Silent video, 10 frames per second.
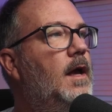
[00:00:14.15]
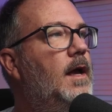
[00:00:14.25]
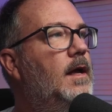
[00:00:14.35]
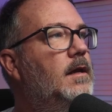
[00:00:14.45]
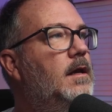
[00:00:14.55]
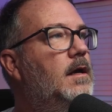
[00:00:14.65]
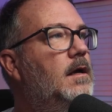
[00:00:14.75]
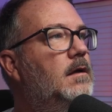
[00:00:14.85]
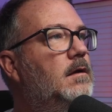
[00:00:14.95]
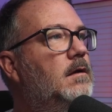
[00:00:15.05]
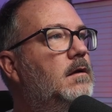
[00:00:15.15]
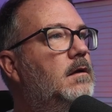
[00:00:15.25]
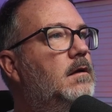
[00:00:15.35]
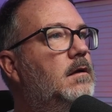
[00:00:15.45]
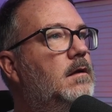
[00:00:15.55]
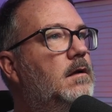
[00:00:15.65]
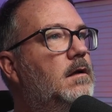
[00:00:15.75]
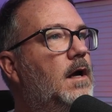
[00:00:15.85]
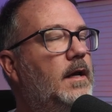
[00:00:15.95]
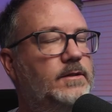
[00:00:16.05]
And uh,
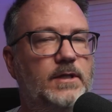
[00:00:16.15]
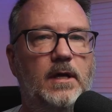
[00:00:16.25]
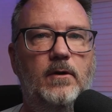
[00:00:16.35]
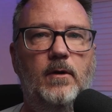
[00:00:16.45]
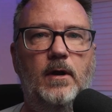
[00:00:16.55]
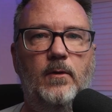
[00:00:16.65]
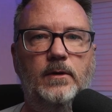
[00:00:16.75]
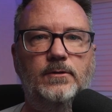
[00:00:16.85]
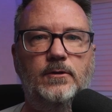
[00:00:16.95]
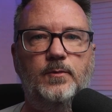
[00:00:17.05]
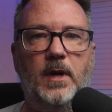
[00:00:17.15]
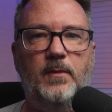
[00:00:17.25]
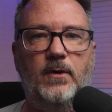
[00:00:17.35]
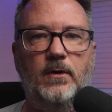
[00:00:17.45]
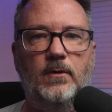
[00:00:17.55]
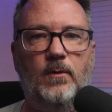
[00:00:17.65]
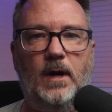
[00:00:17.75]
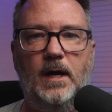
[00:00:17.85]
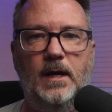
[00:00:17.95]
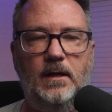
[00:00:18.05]
I decided to write a research paper.
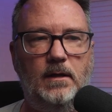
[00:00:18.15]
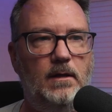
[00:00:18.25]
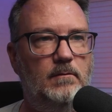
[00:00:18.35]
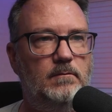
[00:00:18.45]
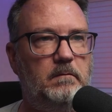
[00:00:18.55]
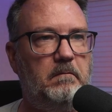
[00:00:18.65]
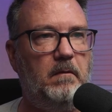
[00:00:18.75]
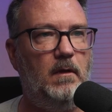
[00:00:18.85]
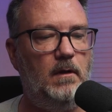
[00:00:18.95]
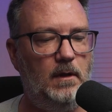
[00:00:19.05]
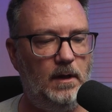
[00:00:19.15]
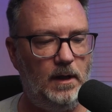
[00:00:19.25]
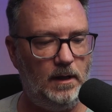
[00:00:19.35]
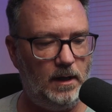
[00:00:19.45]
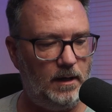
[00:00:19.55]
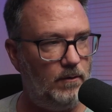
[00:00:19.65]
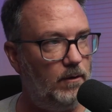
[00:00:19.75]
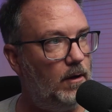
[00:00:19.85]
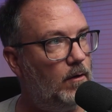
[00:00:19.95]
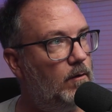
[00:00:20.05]
Why? Hell, I don't
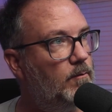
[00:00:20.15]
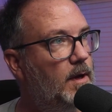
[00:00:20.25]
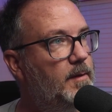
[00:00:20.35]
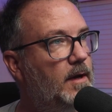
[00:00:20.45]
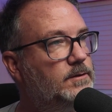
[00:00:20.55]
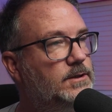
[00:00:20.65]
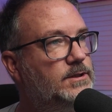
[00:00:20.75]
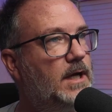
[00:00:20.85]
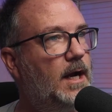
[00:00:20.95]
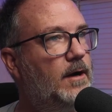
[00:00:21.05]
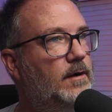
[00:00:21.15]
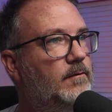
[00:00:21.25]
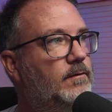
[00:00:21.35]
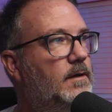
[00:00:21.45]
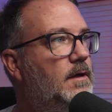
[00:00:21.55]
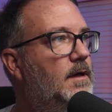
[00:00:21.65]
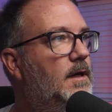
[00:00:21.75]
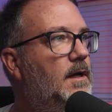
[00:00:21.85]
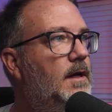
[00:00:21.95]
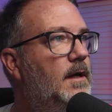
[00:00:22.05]
know. Maybe I was just tired of
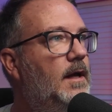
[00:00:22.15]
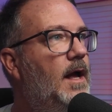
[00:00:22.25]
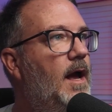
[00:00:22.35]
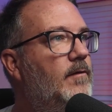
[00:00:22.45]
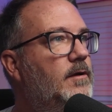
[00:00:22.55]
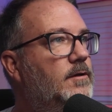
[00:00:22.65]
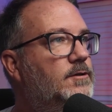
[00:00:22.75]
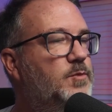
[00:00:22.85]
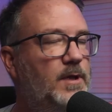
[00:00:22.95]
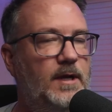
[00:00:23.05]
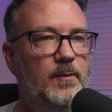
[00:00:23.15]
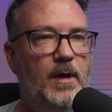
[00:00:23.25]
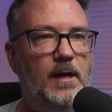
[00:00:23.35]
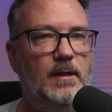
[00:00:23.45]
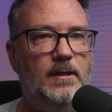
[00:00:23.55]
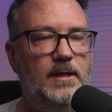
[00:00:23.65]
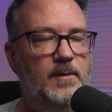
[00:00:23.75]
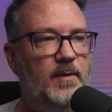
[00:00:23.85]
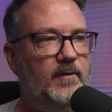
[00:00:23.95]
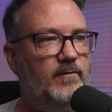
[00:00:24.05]
having to explain to my L L
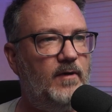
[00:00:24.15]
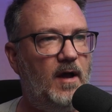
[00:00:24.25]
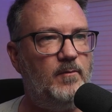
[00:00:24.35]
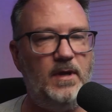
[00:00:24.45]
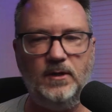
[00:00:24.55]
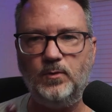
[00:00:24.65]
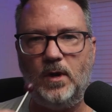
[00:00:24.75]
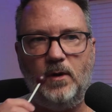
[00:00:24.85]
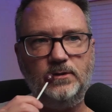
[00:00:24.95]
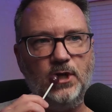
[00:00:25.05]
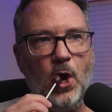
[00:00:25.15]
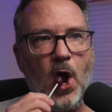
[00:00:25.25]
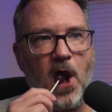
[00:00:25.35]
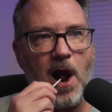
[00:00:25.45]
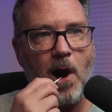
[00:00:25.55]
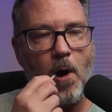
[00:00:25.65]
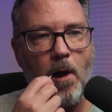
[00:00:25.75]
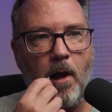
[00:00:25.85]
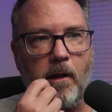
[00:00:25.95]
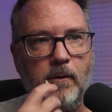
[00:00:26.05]
M every five minutes what I was doing,
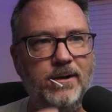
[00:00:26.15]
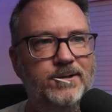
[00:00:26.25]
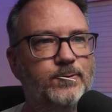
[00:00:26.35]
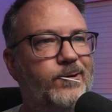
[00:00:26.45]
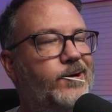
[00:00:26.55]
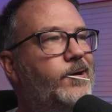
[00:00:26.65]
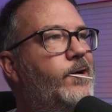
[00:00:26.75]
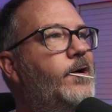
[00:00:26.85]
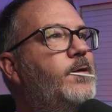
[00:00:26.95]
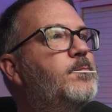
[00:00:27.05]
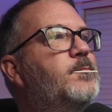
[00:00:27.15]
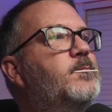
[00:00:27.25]
what I was working on.